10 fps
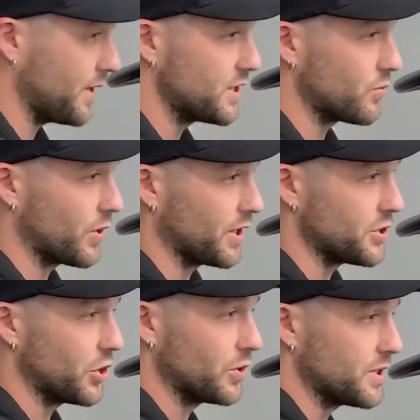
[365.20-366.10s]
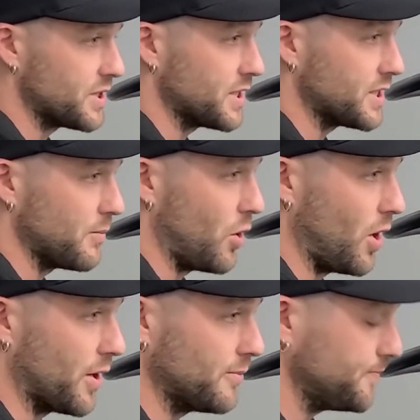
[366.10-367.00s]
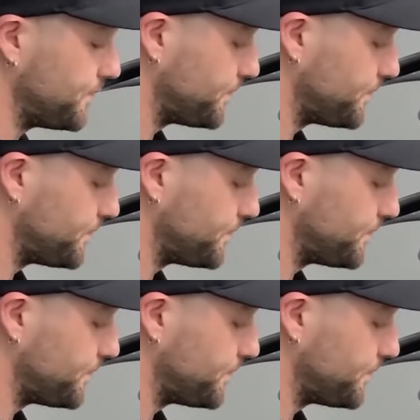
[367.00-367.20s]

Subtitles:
is we're going to turn the system on